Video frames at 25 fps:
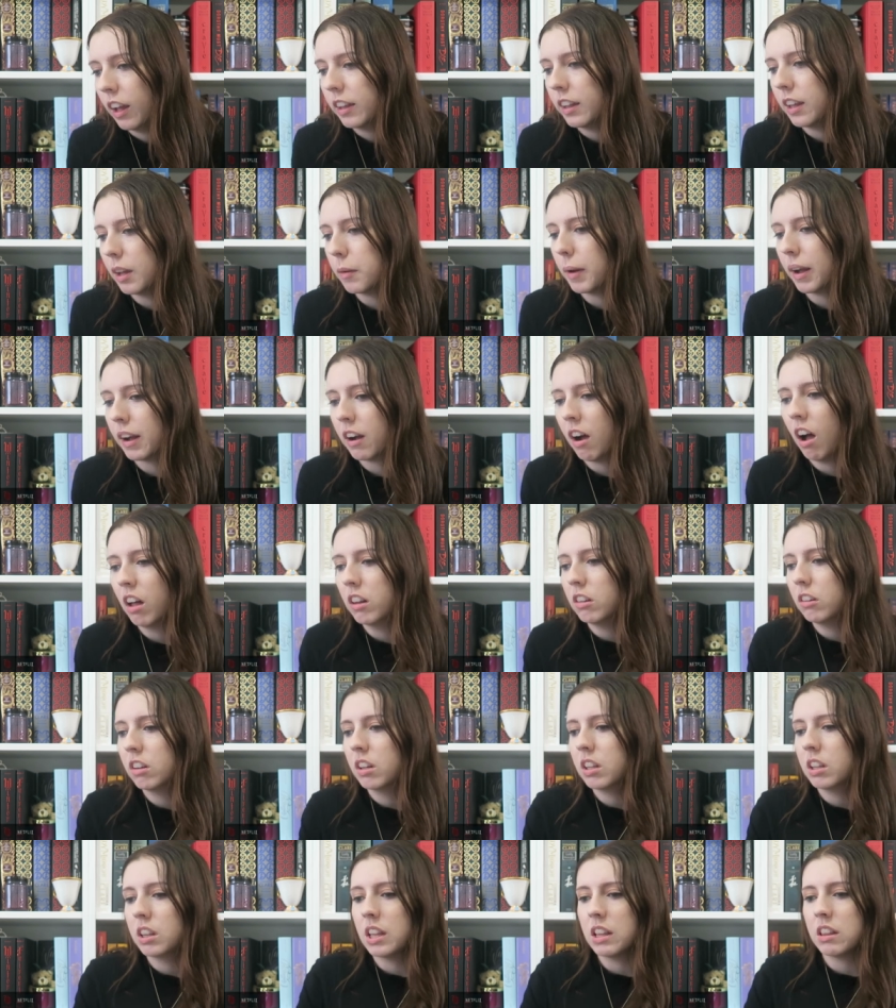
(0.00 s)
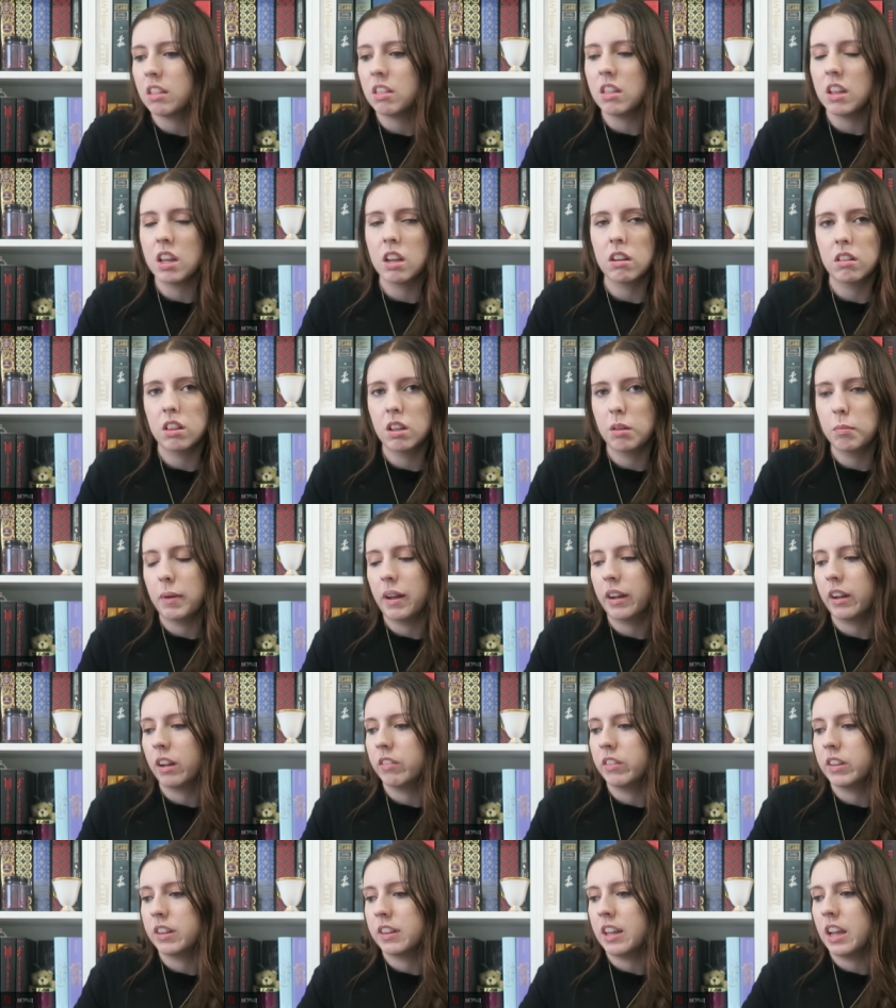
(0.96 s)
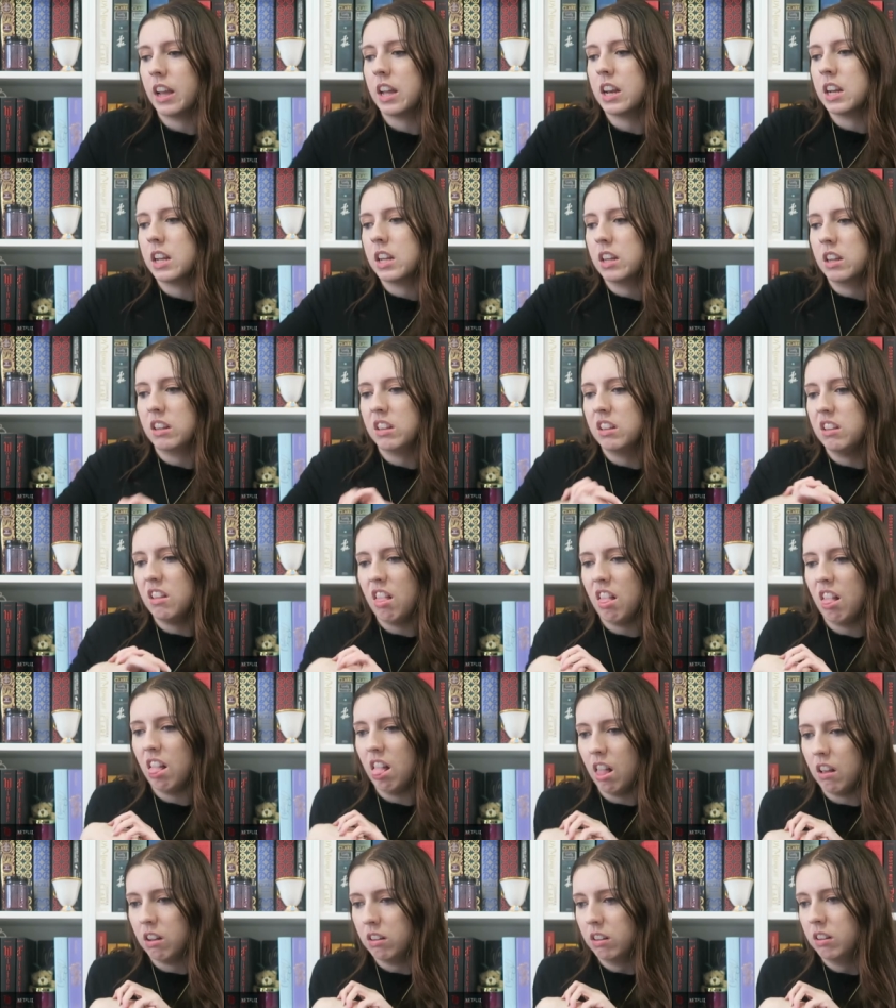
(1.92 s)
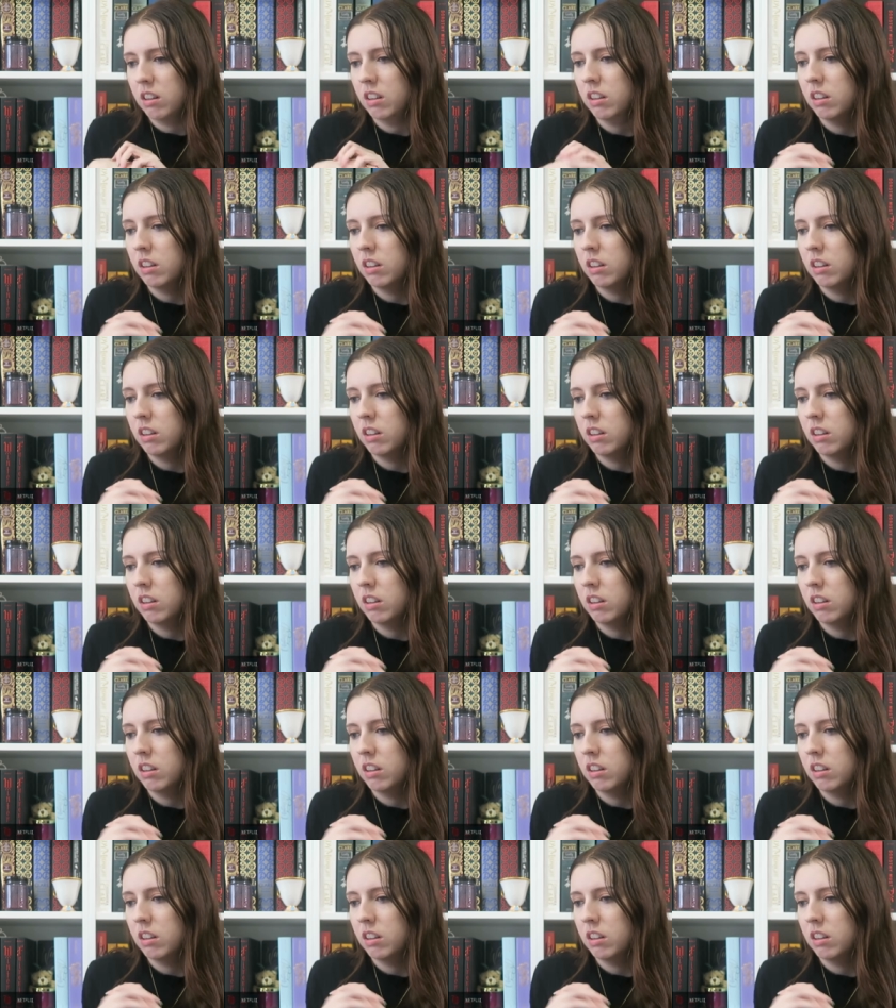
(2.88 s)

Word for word: Yep, I can't look at that thing on the back of his hand. It, ugh.